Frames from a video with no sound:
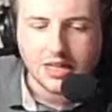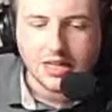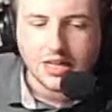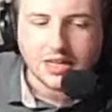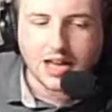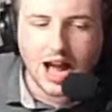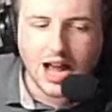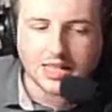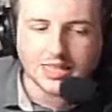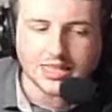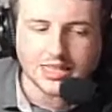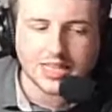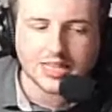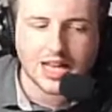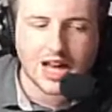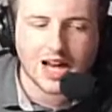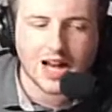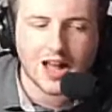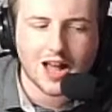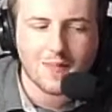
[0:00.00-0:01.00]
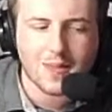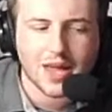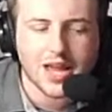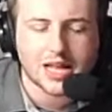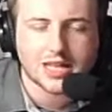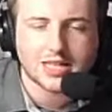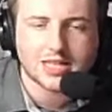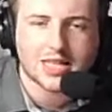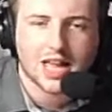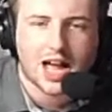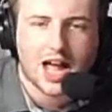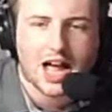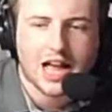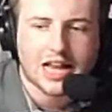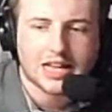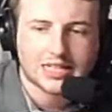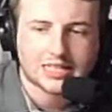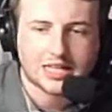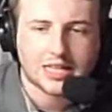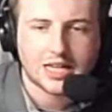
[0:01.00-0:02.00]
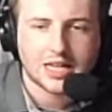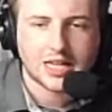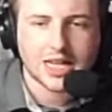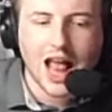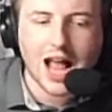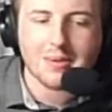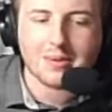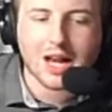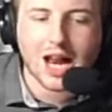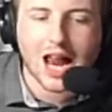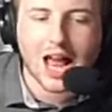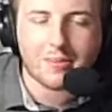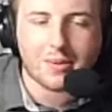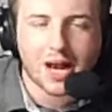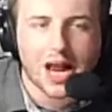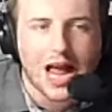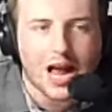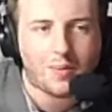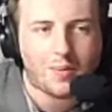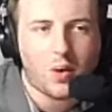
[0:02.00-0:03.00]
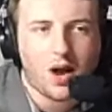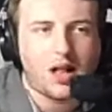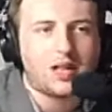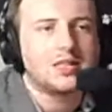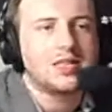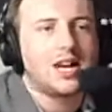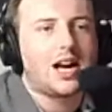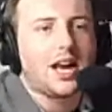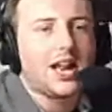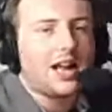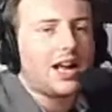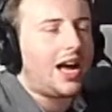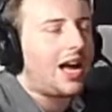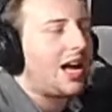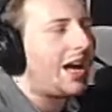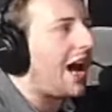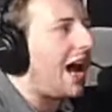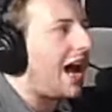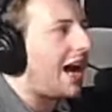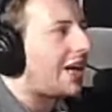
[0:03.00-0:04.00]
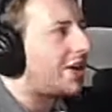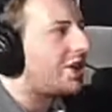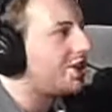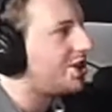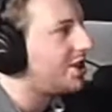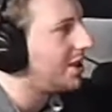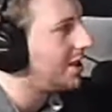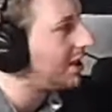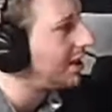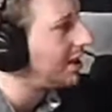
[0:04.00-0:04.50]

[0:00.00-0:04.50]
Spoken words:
Nicely done up the inside. Clap, clap, clap. Well done, Ash.